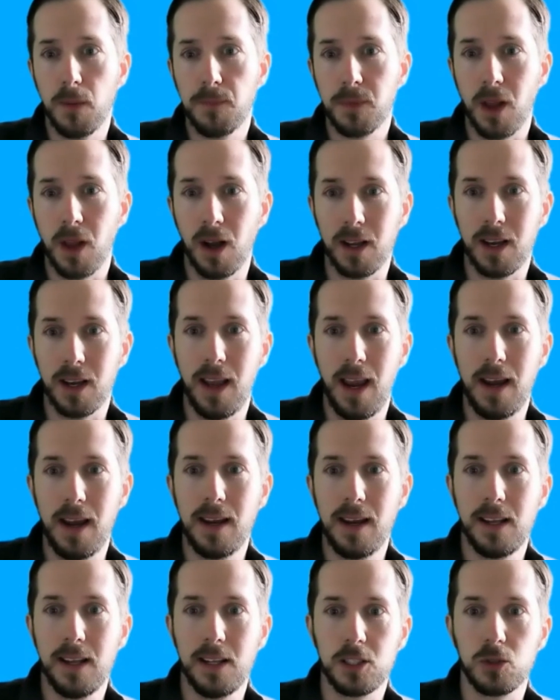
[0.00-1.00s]
on
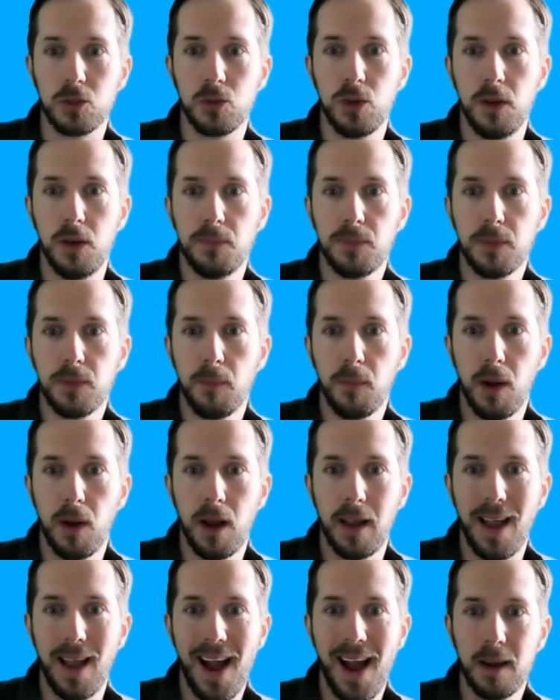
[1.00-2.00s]
Canadian history
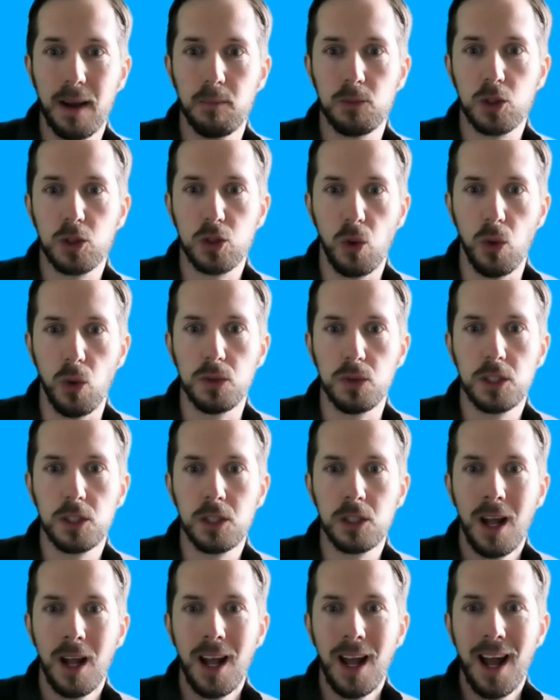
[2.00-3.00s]
by Adam Schultz:
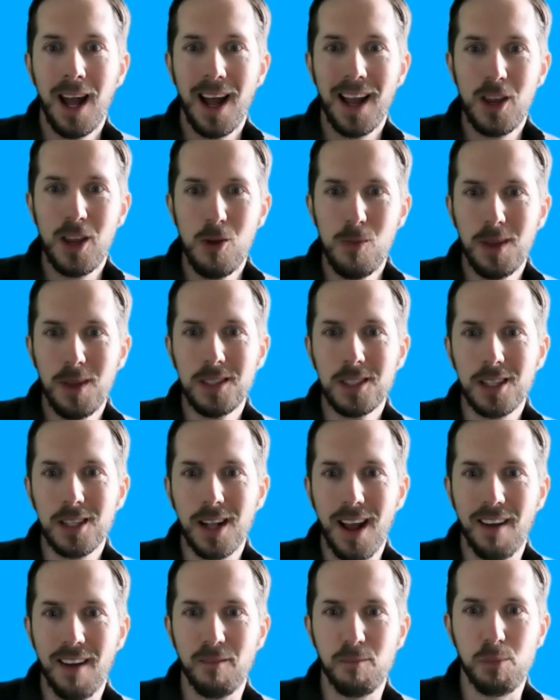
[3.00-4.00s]
humans
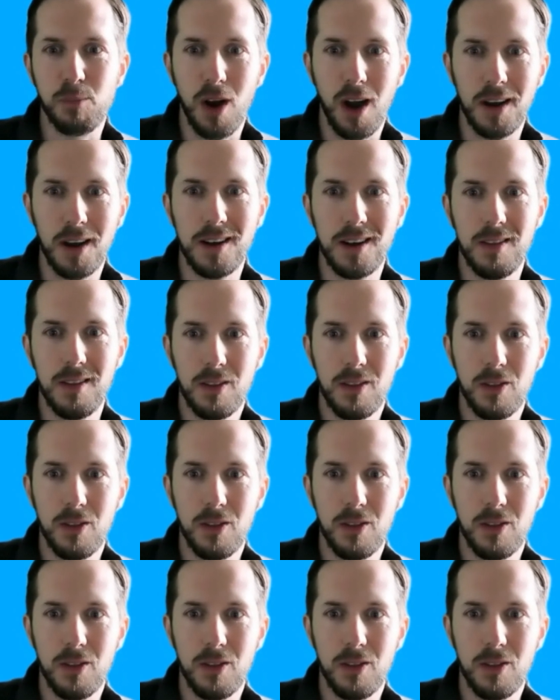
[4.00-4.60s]
have broadened their